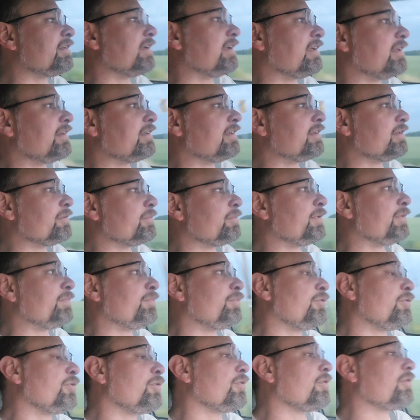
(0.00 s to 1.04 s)
I need to be
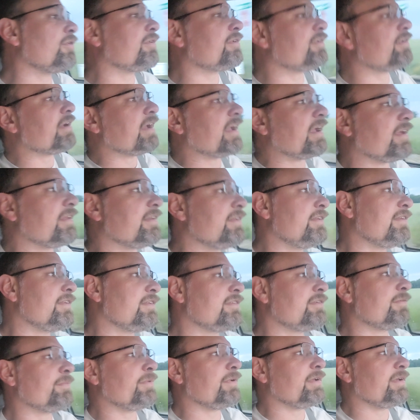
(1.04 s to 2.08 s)
pure. I need
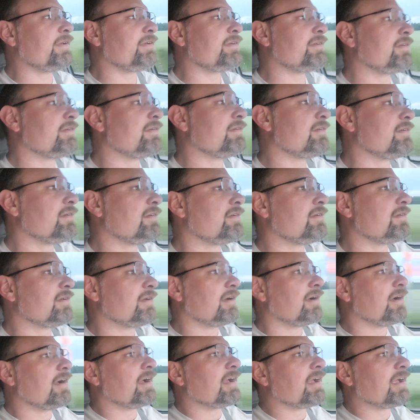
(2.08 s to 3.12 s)
it to be.
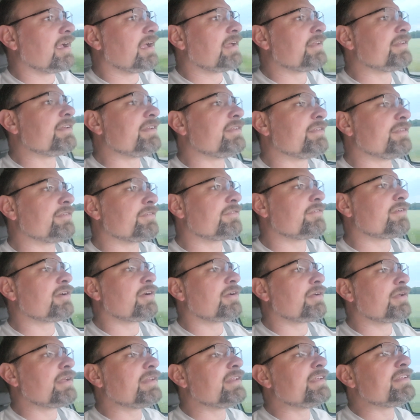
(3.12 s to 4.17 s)
I need to
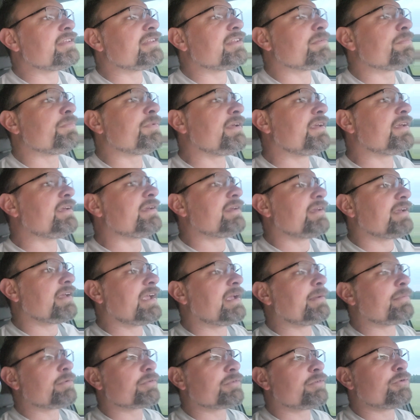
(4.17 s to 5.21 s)
stop. I need to be
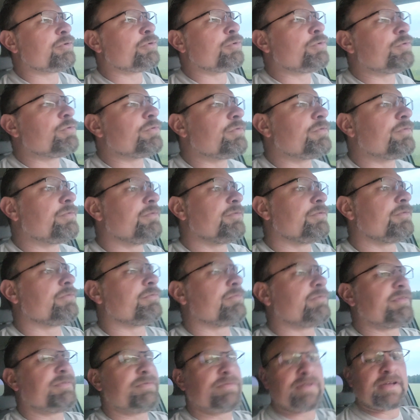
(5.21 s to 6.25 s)
able to
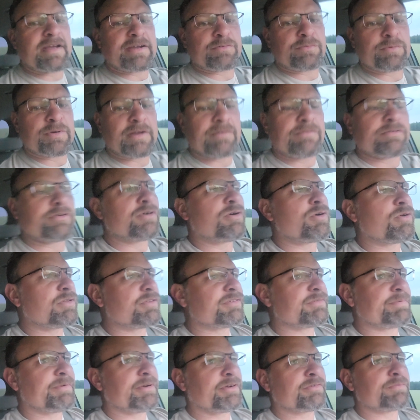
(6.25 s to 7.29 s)
reflect whatever the
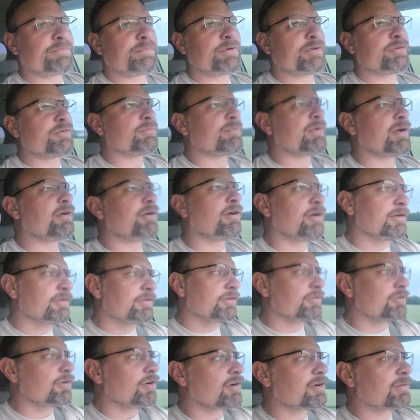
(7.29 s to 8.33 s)
Holy Spirit's putting on my heart
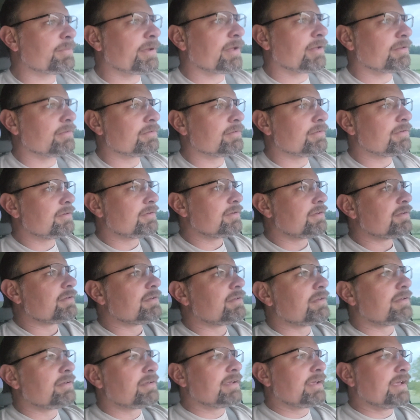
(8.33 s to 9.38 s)
to talk about.
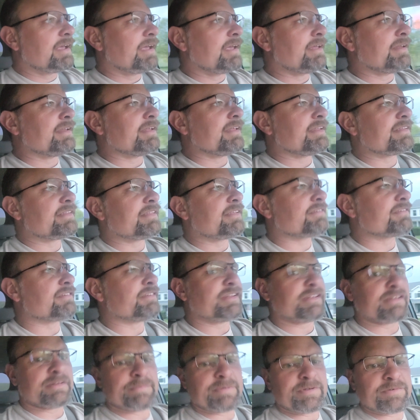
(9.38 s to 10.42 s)
And it doesn't
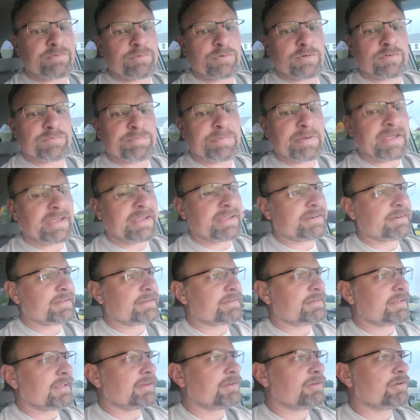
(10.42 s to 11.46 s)
need to be full of pain
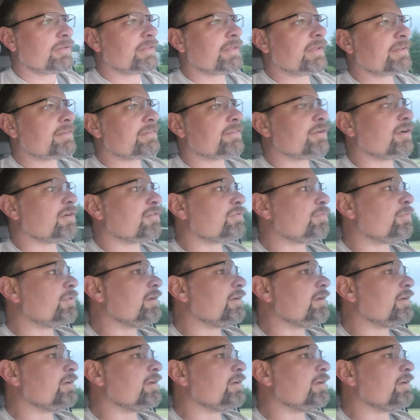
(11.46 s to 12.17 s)
and, and all that stuff.